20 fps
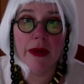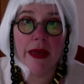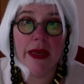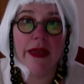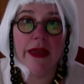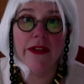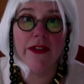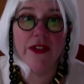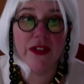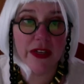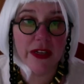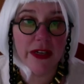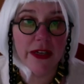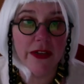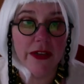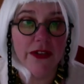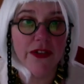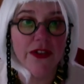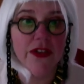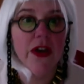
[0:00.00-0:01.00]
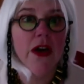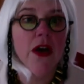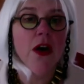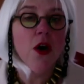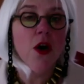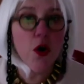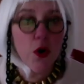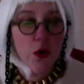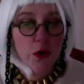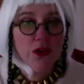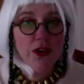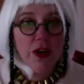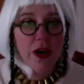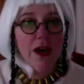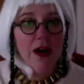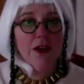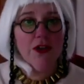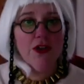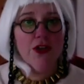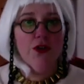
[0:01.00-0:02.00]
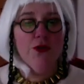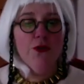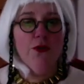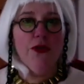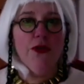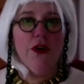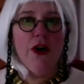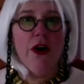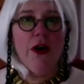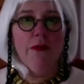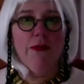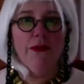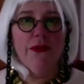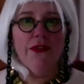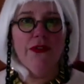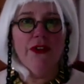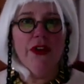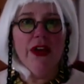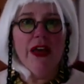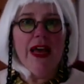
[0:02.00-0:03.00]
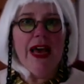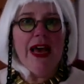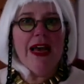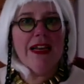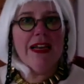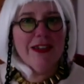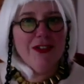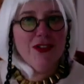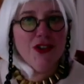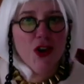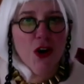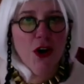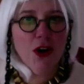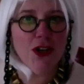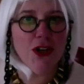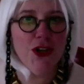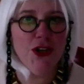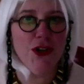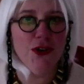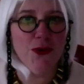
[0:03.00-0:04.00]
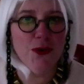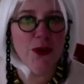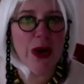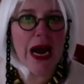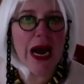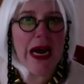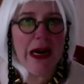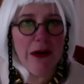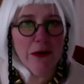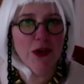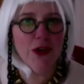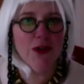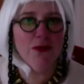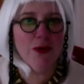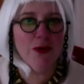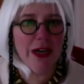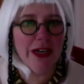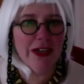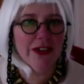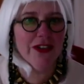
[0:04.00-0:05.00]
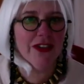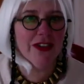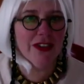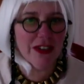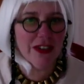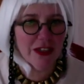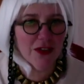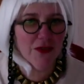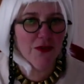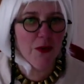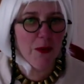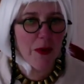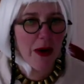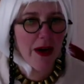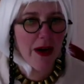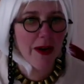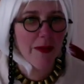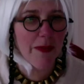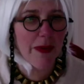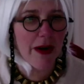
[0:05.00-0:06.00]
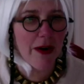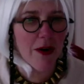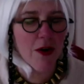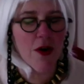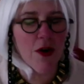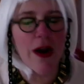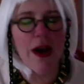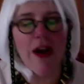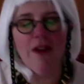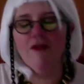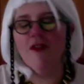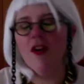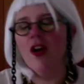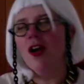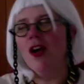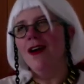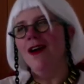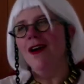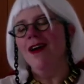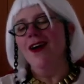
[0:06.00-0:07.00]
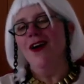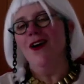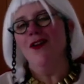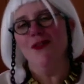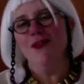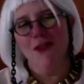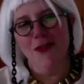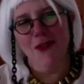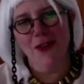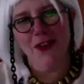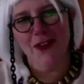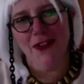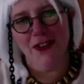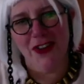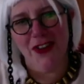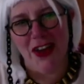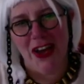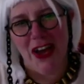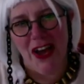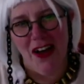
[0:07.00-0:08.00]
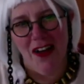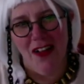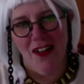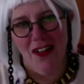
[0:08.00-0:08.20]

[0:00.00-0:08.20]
means is who's got two thumbs and has taught you how to write a successful body paragraph? This gal.